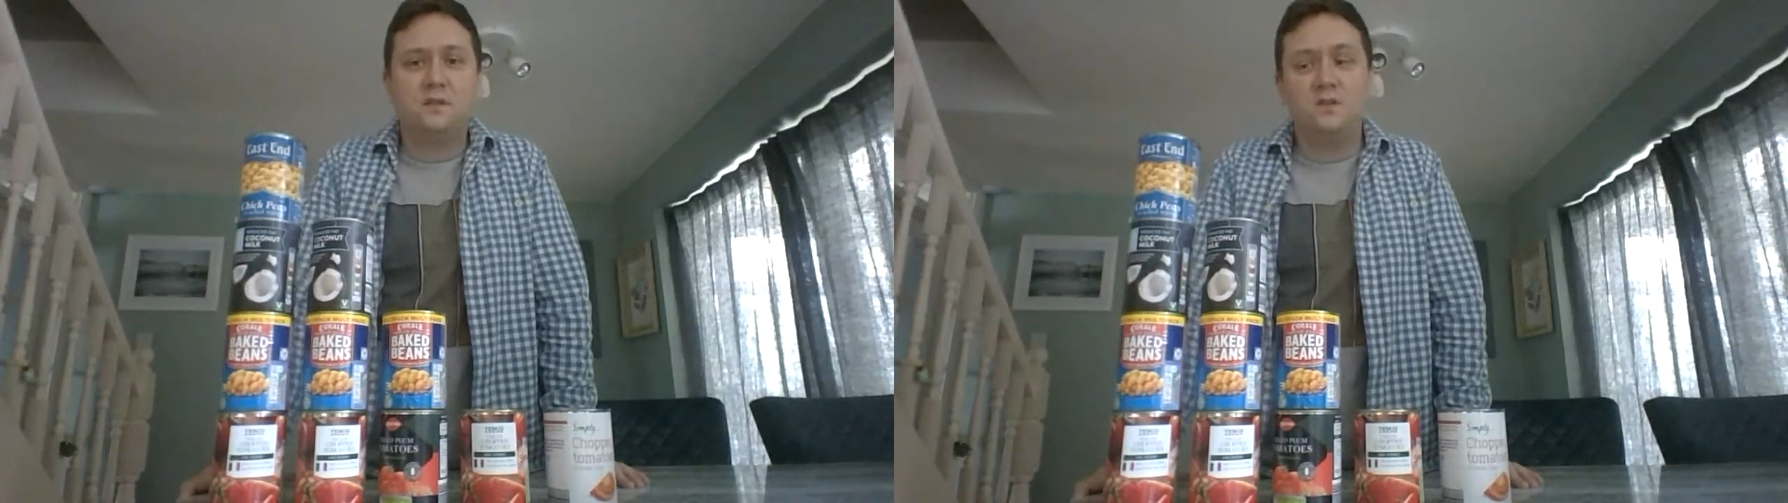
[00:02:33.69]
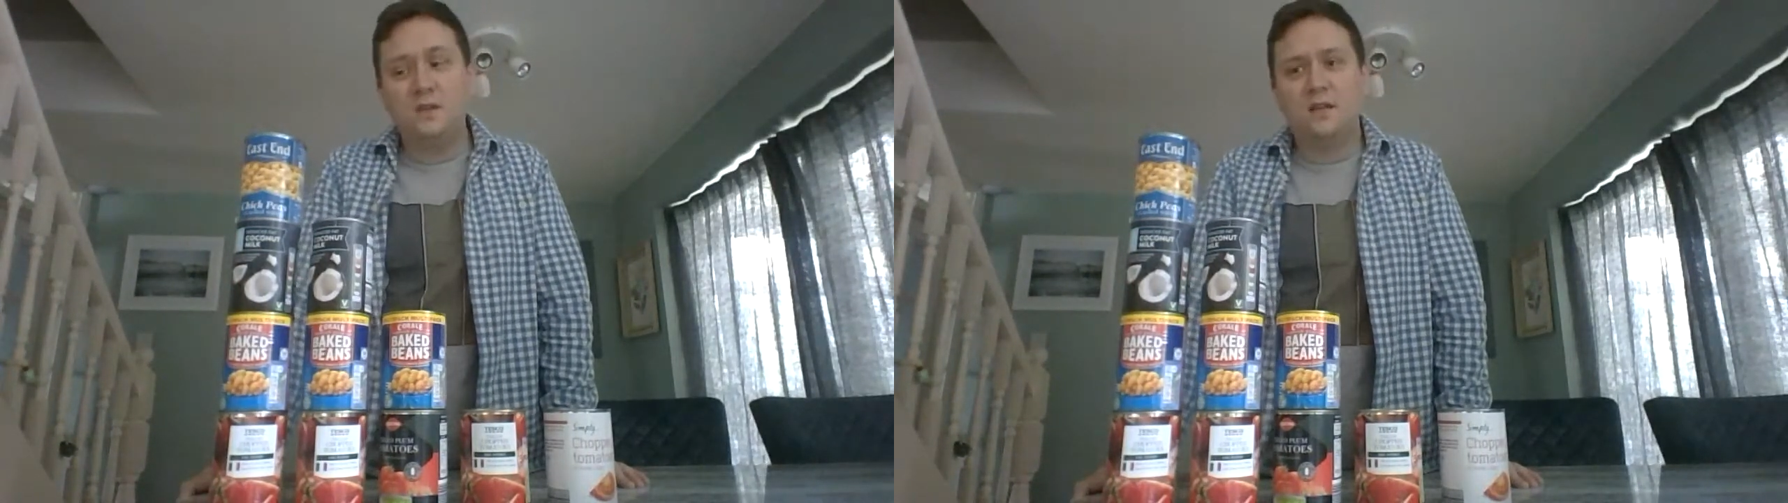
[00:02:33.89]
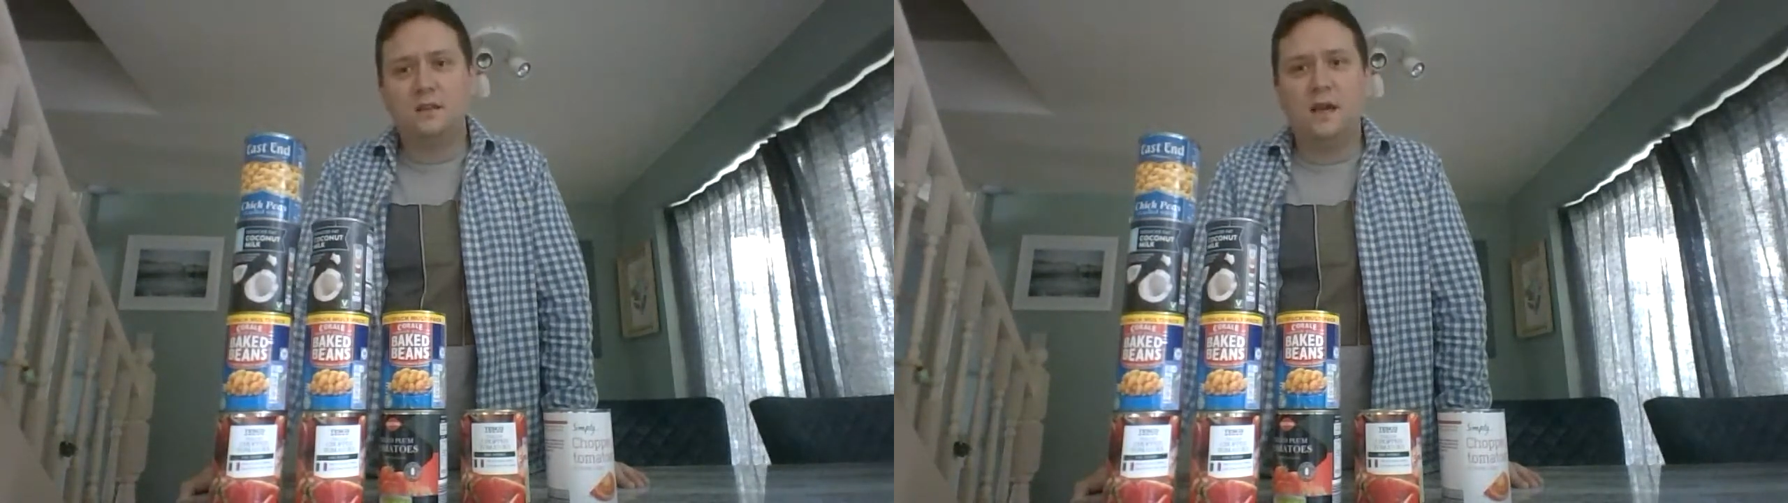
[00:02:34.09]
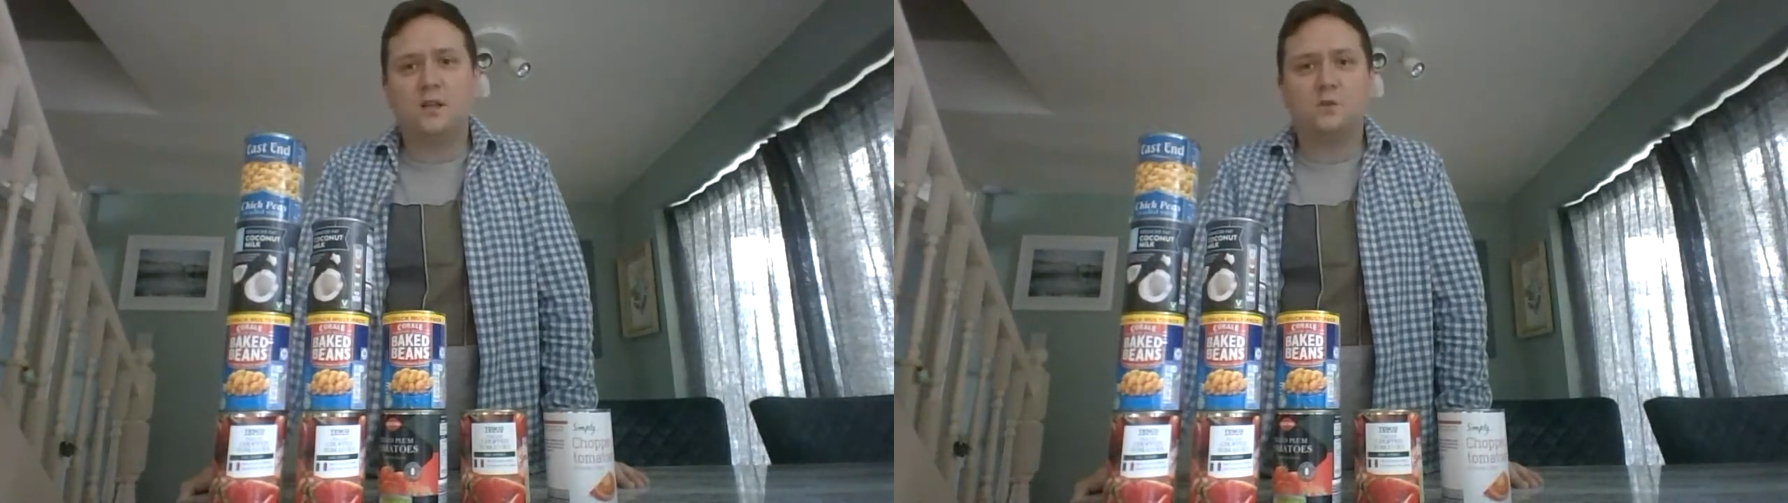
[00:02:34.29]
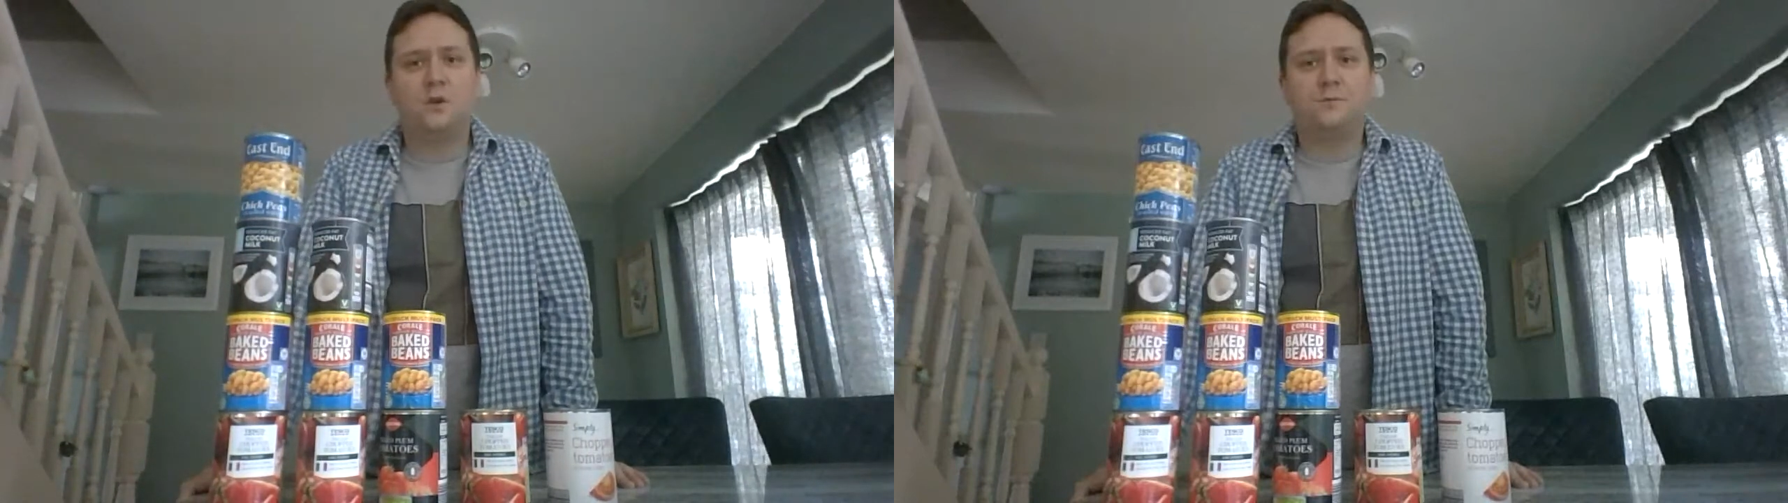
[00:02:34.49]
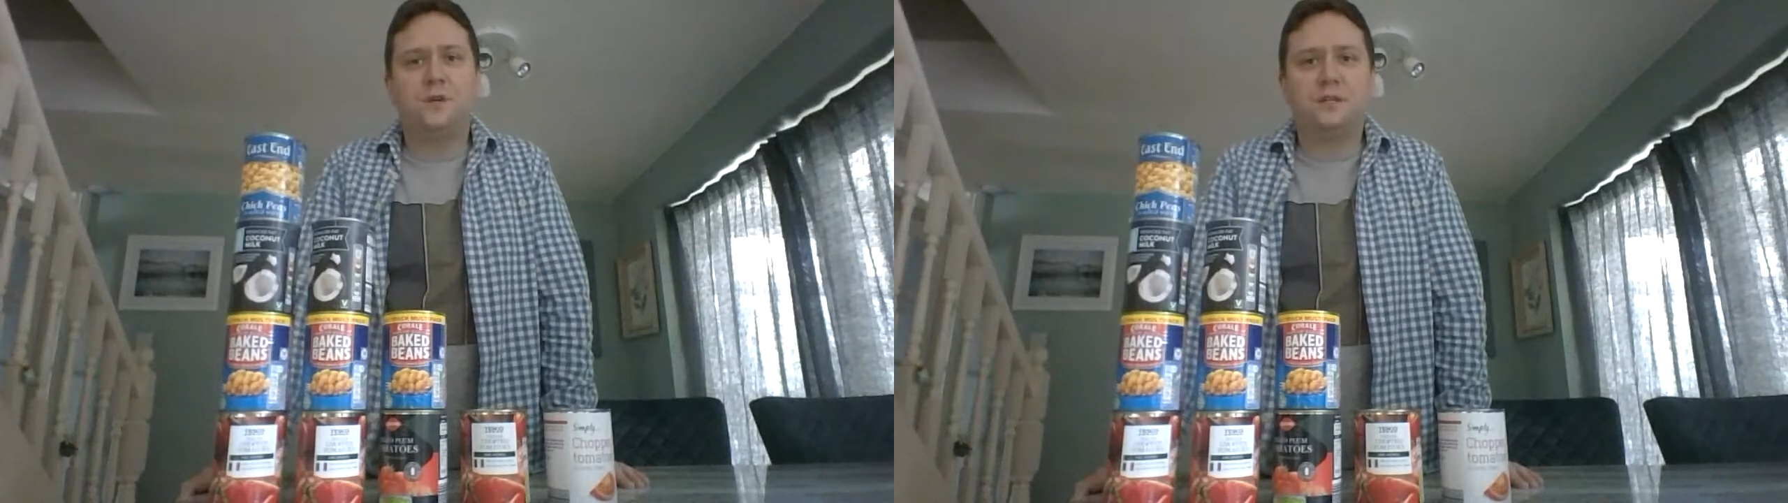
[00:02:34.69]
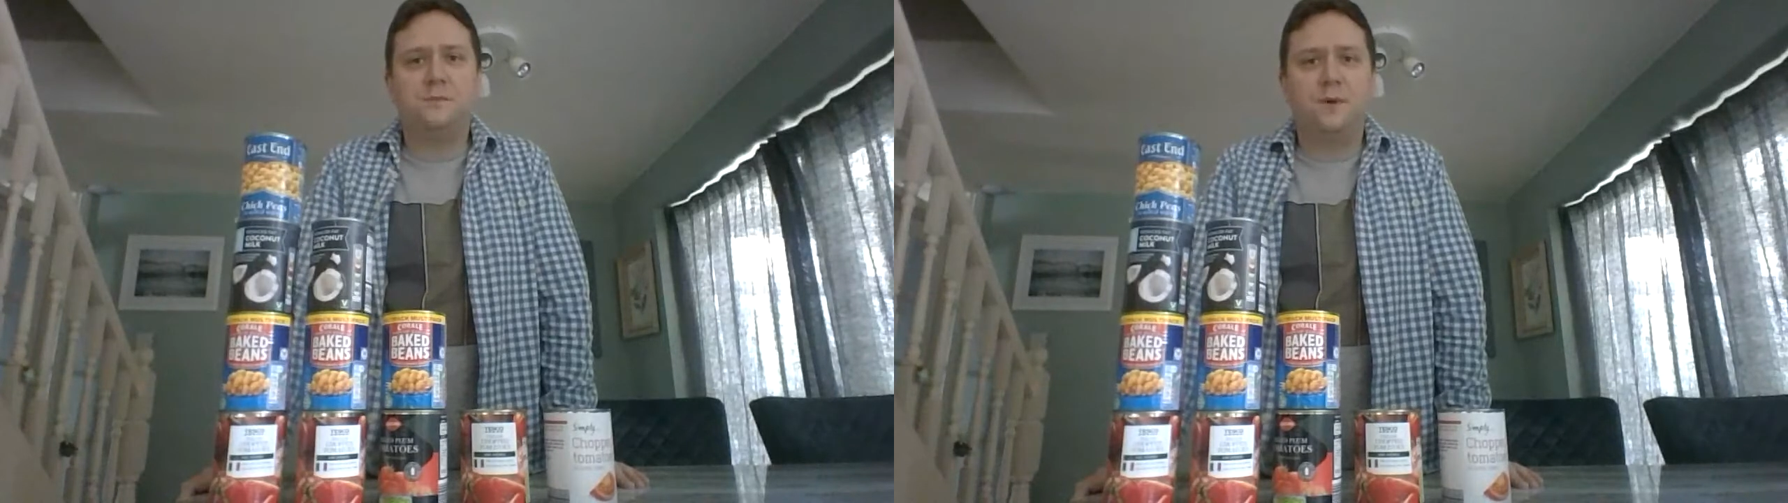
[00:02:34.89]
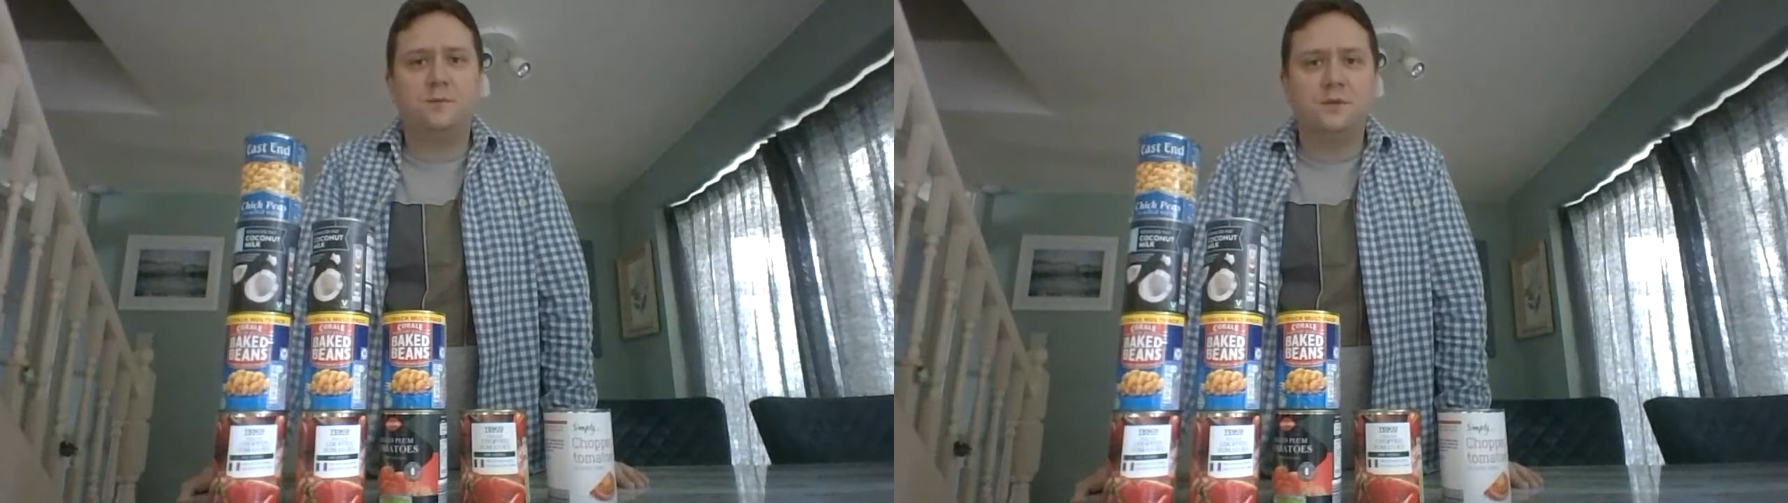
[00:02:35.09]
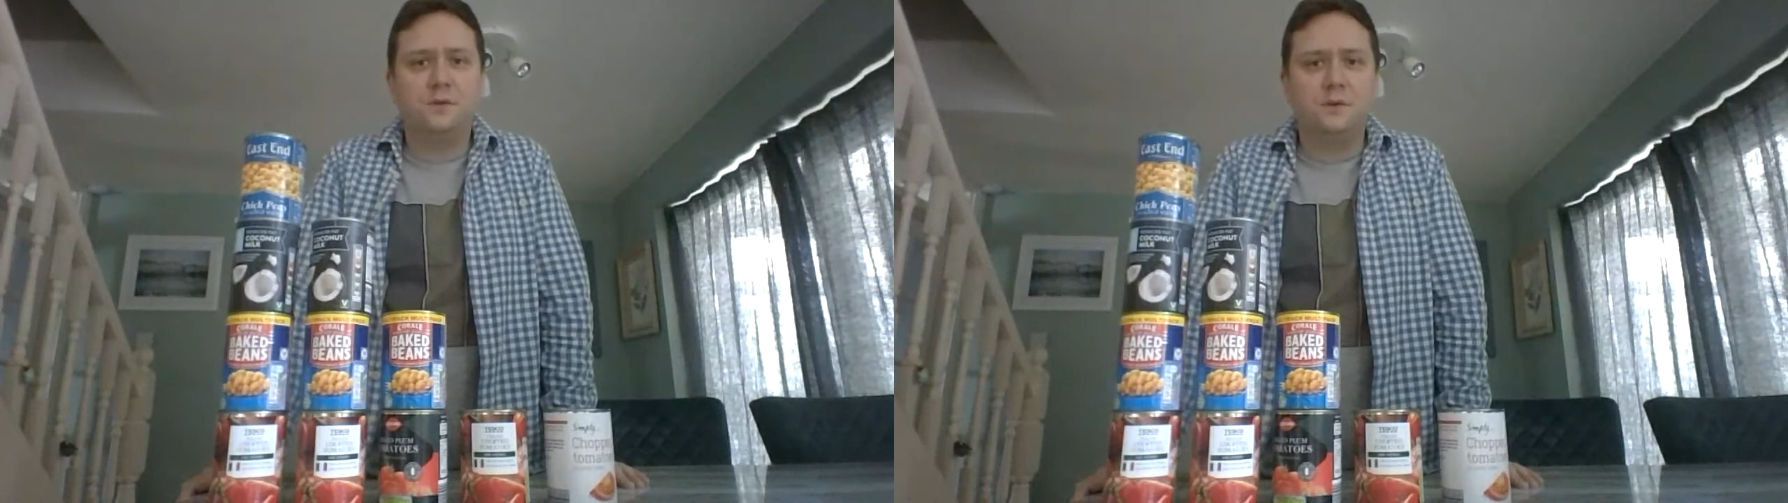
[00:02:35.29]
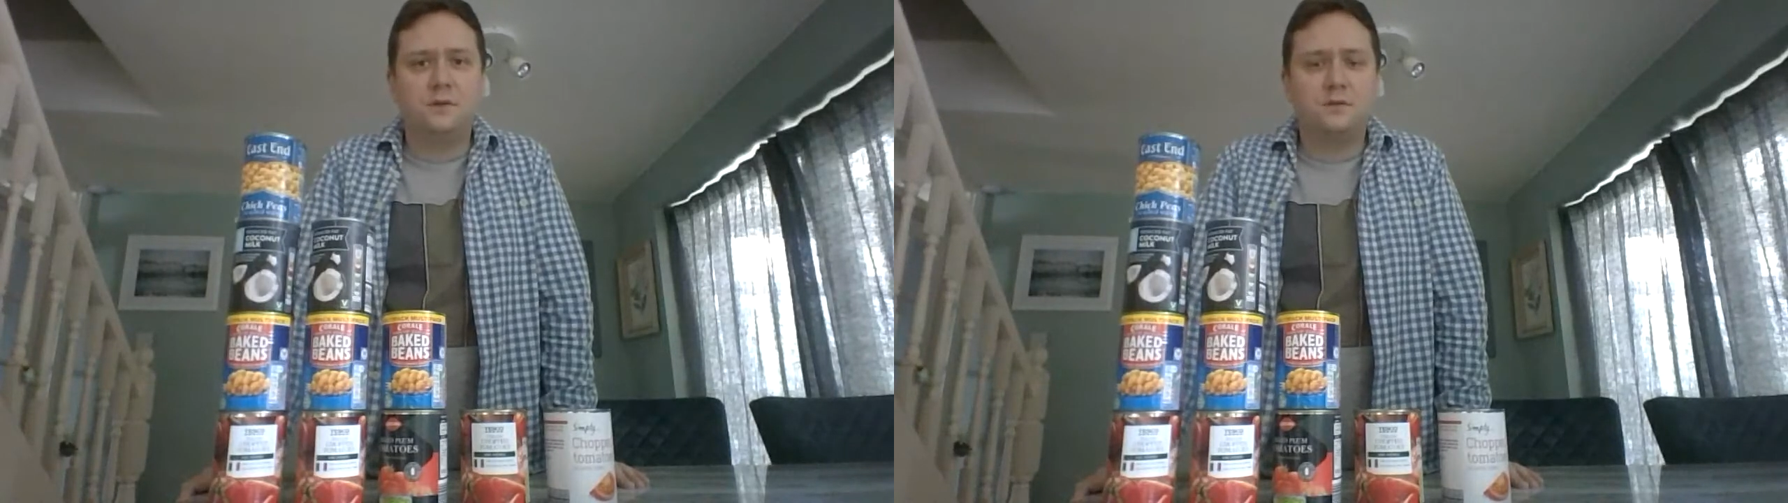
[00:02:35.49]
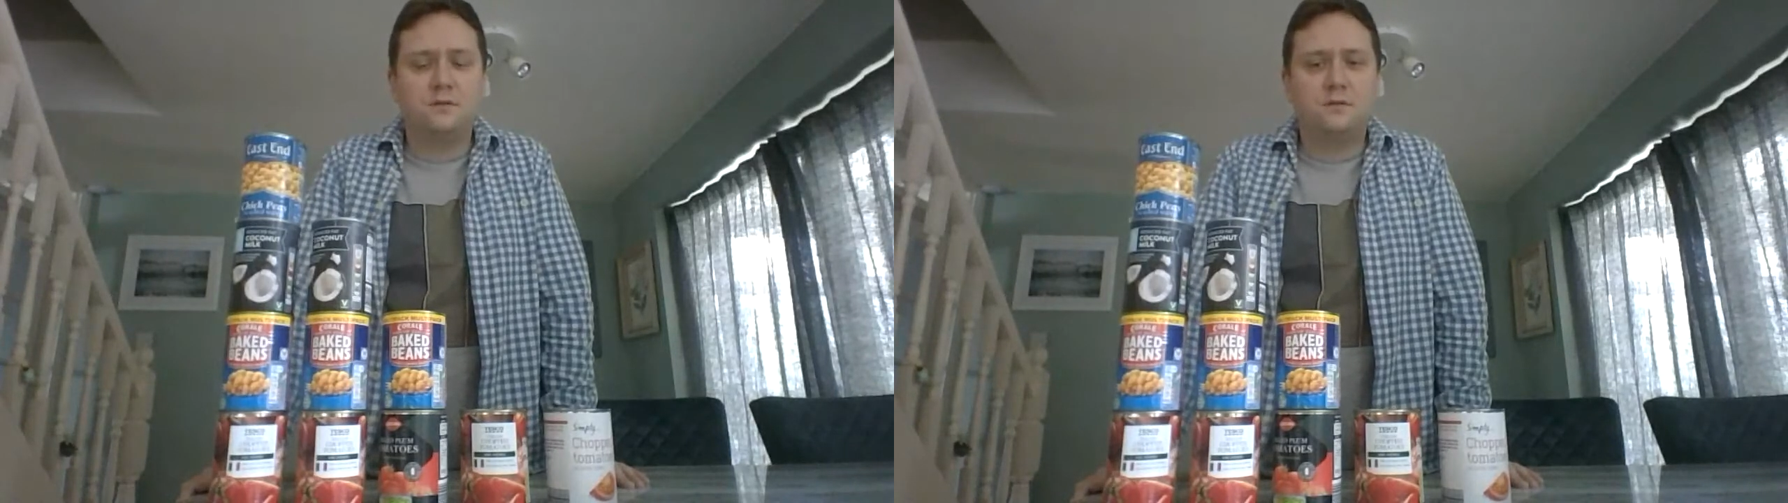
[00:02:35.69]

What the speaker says: you need the actual objects to be able to do it.